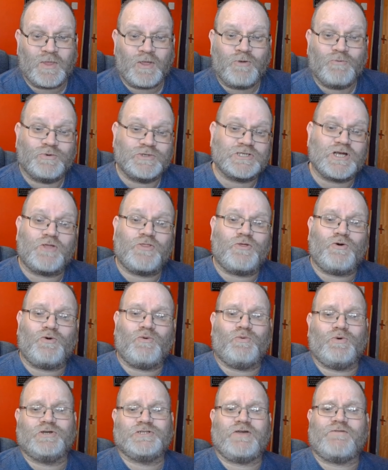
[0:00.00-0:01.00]
which I
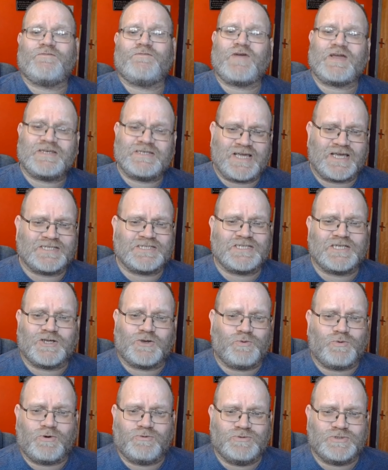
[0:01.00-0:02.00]
thought was a fantastic
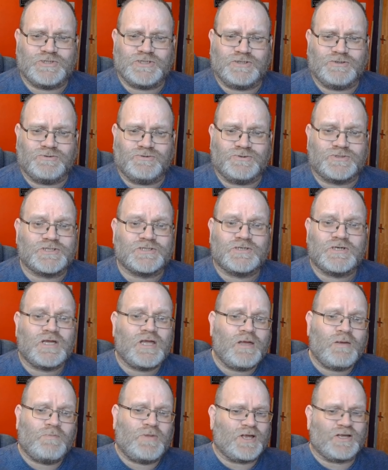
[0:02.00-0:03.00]
quote to use
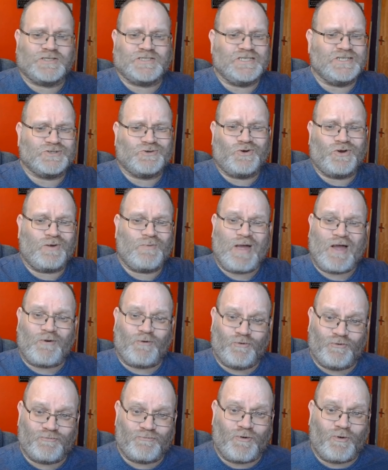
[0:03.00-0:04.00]
because he's talking about
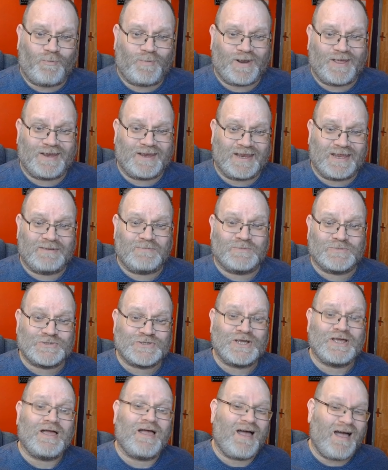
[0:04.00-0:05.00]
all role-playing games.